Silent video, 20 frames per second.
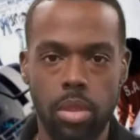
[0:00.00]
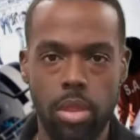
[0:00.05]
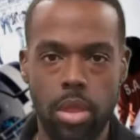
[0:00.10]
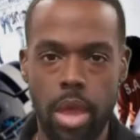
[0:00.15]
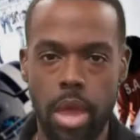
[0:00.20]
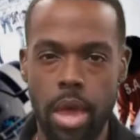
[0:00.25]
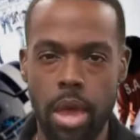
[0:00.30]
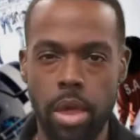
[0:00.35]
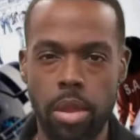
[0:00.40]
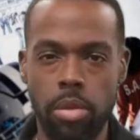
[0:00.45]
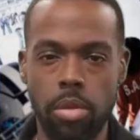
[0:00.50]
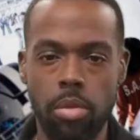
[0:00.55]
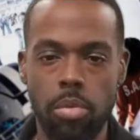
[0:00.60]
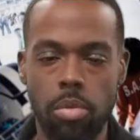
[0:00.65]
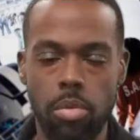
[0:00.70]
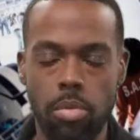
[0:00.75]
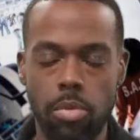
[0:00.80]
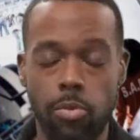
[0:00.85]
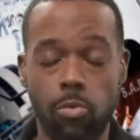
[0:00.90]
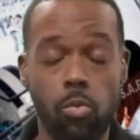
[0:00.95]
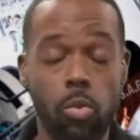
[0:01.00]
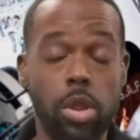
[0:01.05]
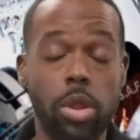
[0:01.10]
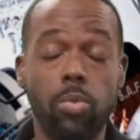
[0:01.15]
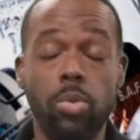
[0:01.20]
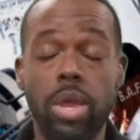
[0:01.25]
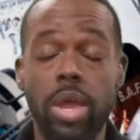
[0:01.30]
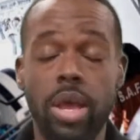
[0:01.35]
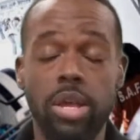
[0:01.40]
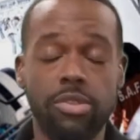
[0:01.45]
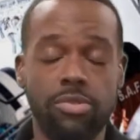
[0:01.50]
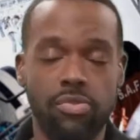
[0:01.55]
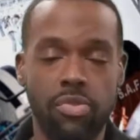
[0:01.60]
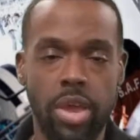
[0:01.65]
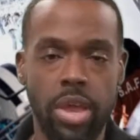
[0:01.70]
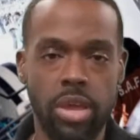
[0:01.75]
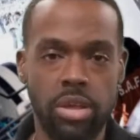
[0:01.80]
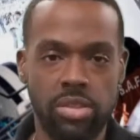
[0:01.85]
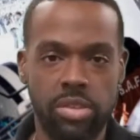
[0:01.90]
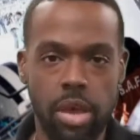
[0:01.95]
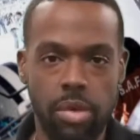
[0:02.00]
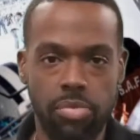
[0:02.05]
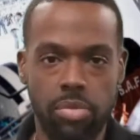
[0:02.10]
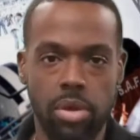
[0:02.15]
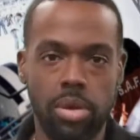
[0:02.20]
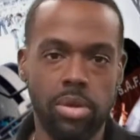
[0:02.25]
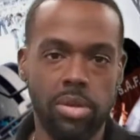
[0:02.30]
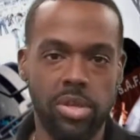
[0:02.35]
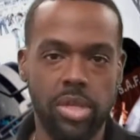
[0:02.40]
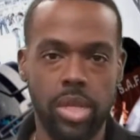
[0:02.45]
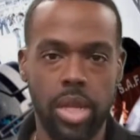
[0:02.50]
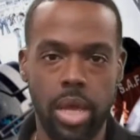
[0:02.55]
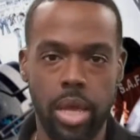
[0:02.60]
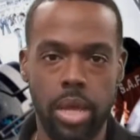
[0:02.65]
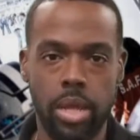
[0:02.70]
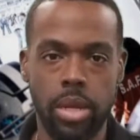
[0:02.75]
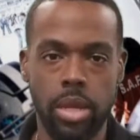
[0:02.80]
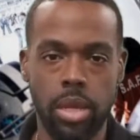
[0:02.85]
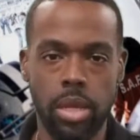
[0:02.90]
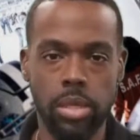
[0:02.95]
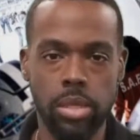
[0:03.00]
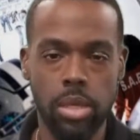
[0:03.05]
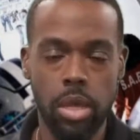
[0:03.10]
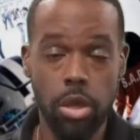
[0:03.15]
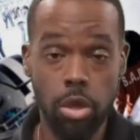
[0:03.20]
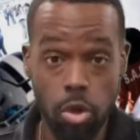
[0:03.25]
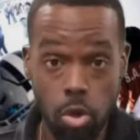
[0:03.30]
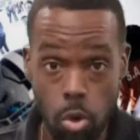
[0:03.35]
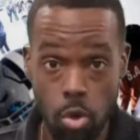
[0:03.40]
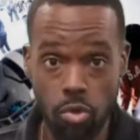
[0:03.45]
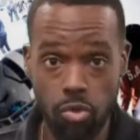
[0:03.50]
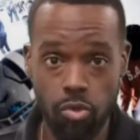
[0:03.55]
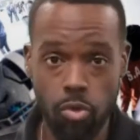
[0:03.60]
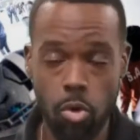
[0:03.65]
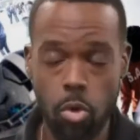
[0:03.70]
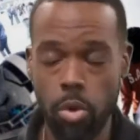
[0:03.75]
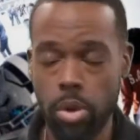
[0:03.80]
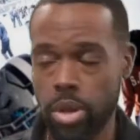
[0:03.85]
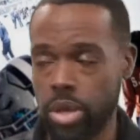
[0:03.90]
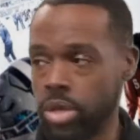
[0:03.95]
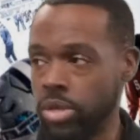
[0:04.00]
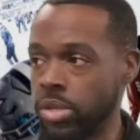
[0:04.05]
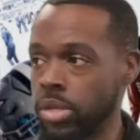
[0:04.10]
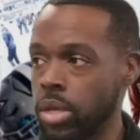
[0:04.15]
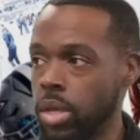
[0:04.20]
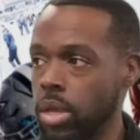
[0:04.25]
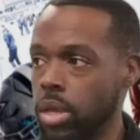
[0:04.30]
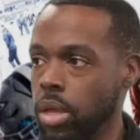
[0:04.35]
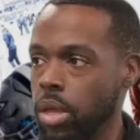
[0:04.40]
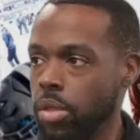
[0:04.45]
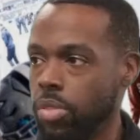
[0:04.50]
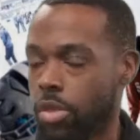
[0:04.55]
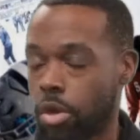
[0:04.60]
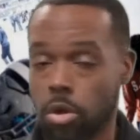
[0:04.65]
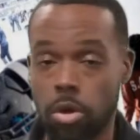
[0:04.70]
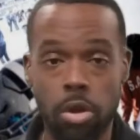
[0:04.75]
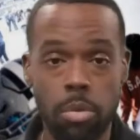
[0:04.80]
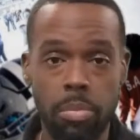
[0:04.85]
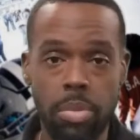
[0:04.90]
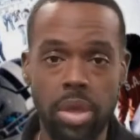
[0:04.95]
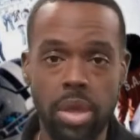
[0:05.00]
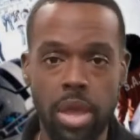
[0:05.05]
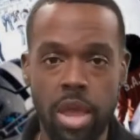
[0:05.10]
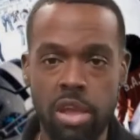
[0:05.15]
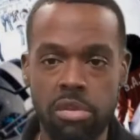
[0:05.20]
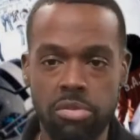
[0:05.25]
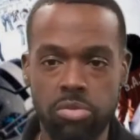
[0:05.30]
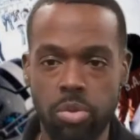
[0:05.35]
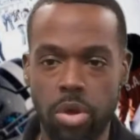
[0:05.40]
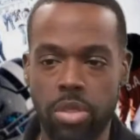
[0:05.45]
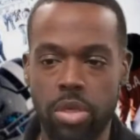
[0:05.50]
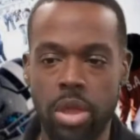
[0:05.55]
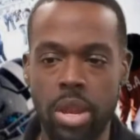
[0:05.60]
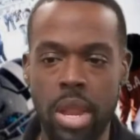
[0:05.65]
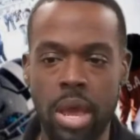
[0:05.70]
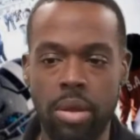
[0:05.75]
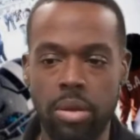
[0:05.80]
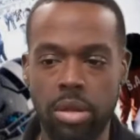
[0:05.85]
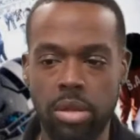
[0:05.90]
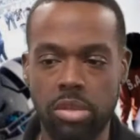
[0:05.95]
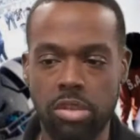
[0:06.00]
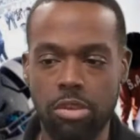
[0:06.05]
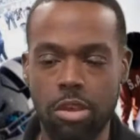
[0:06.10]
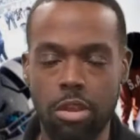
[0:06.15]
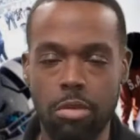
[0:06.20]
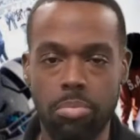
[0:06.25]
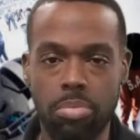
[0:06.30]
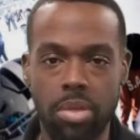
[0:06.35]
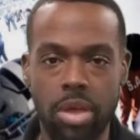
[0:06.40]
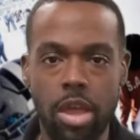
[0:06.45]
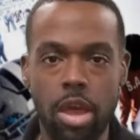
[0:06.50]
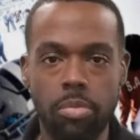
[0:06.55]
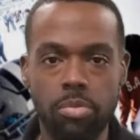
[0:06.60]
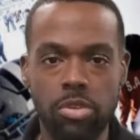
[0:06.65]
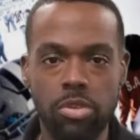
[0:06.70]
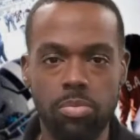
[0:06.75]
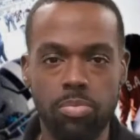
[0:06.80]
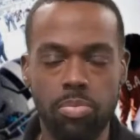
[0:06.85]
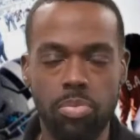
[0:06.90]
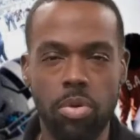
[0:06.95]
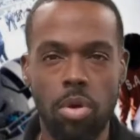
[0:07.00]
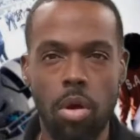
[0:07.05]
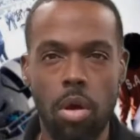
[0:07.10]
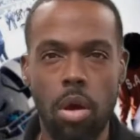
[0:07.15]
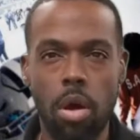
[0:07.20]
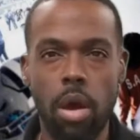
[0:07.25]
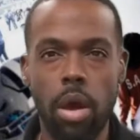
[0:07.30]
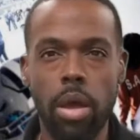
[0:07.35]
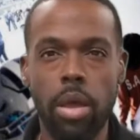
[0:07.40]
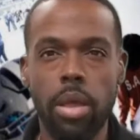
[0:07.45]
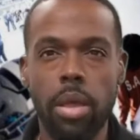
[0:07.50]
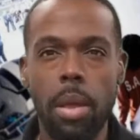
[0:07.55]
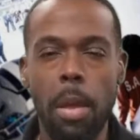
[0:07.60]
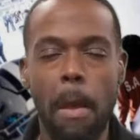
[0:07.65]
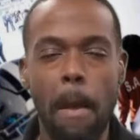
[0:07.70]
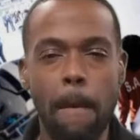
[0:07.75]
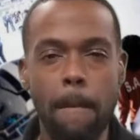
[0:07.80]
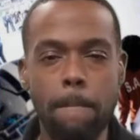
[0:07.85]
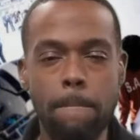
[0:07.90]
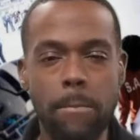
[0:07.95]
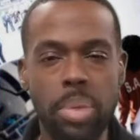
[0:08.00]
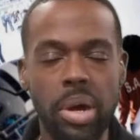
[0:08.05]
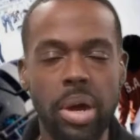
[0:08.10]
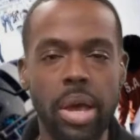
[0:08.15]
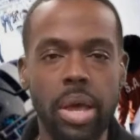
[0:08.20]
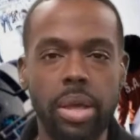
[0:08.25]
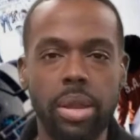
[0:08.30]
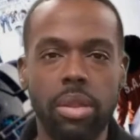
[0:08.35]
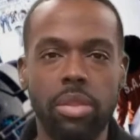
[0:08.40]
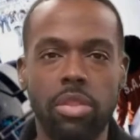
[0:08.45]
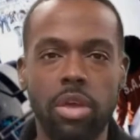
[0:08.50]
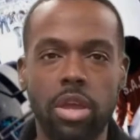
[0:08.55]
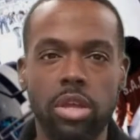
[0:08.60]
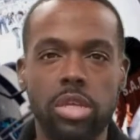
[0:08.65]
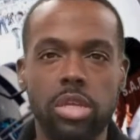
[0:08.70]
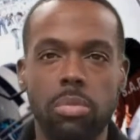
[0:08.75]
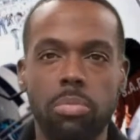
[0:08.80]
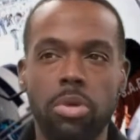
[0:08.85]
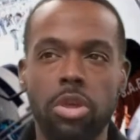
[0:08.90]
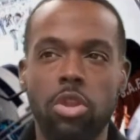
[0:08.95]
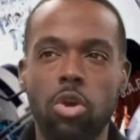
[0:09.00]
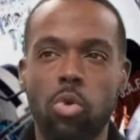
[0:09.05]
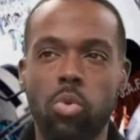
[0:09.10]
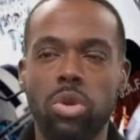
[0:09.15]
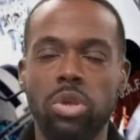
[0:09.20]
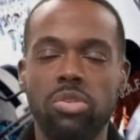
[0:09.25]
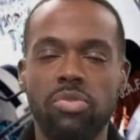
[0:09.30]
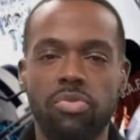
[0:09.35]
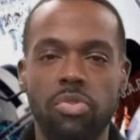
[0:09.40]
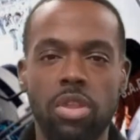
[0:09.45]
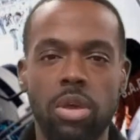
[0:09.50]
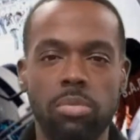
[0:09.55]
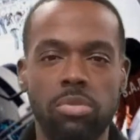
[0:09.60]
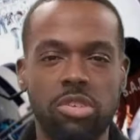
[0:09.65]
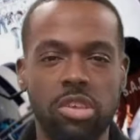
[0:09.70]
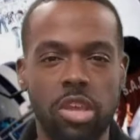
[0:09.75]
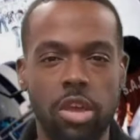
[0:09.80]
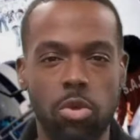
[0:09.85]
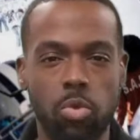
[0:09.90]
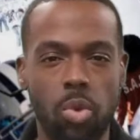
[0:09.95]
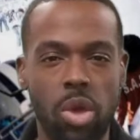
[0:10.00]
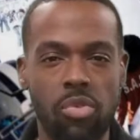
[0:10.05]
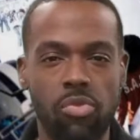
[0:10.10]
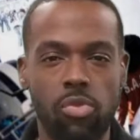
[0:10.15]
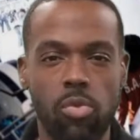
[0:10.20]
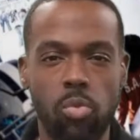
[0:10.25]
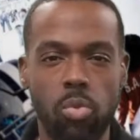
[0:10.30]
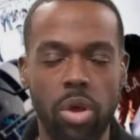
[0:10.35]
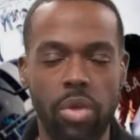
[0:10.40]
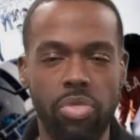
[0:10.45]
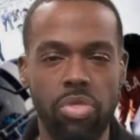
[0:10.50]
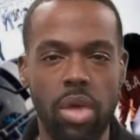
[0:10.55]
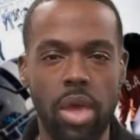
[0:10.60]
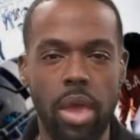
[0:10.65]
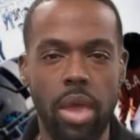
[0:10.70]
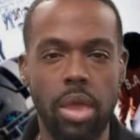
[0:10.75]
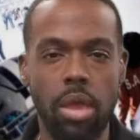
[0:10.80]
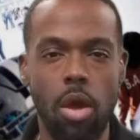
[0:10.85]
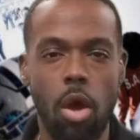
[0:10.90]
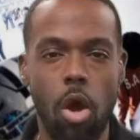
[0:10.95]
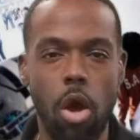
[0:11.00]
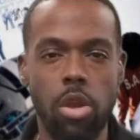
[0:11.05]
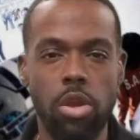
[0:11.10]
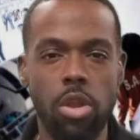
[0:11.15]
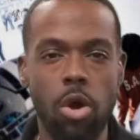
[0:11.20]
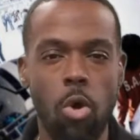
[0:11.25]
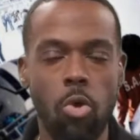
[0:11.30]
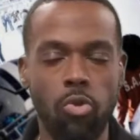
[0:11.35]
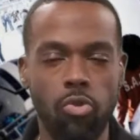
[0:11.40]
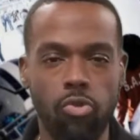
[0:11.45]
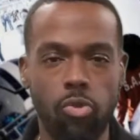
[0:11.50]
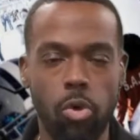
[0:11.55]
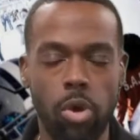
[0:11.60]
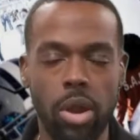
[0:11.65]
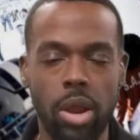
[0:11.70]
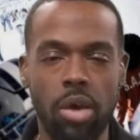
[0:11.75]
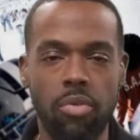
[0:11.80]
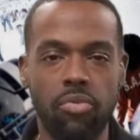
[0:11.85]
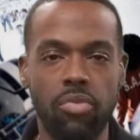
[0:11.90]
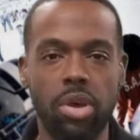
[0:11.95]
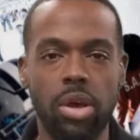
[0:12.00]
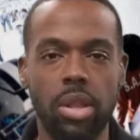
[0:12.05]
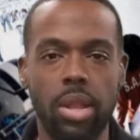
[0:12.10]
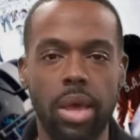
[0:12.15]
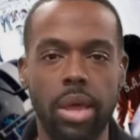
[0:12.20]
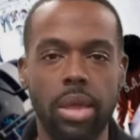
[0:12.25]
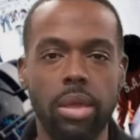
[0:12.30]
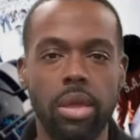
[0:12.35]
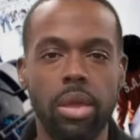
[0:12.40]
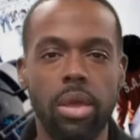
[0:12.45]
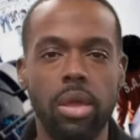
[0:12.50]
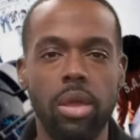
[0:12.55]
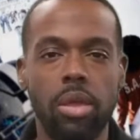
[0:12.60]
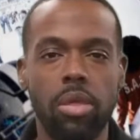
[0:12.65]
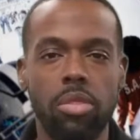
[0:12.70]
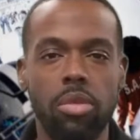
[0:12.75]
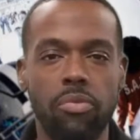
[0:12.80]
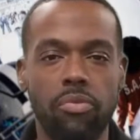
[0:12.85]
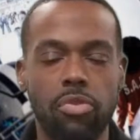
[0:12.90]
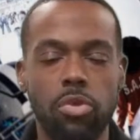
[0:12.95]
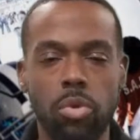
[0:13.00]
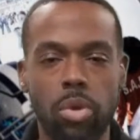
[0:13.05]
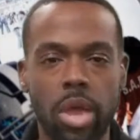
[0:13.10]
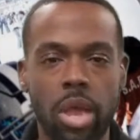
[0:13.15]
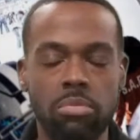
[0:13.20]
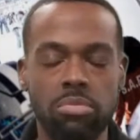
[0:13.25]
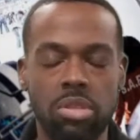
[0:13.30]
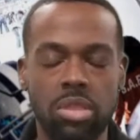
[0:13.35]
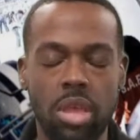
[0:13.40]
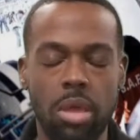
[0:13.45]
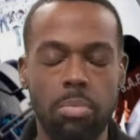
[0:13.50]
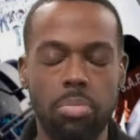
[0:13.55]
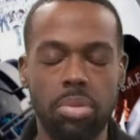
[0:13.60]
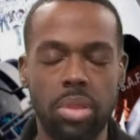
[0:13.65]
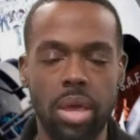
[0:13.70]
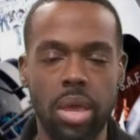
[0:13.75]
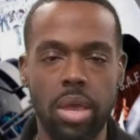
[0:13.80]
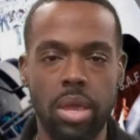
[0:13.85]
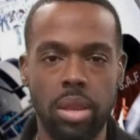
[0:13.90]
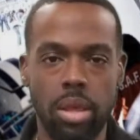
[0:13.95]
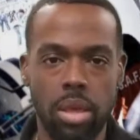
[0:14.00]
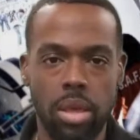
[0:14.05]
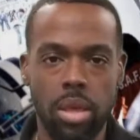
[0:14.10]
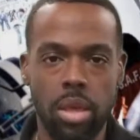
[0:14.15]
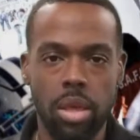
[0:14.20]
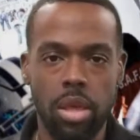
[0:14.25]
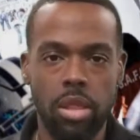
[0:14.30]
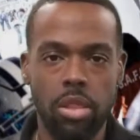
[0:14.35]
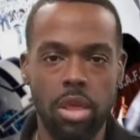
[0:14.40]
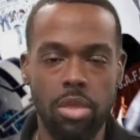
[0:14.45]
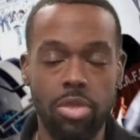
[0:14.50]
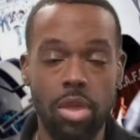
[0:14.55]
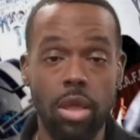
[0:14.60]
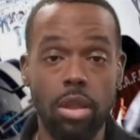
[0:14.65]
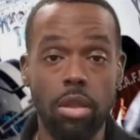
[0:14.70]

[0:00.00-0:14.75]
And what we as fans have to understand is, going forward, is there are going to be games where they not necessarily play up to par, but there should be no reason for them to get away from what they are known for. And I felt like the few games that they played that they